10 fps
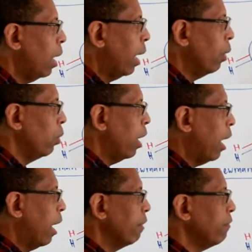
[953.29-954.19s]
I will
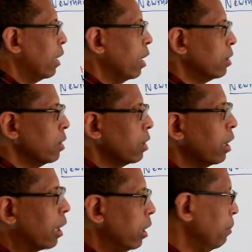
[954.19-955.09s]
have another
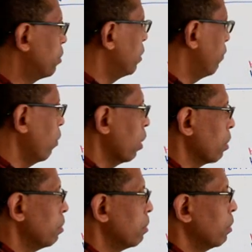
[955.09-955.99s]
eclipsed form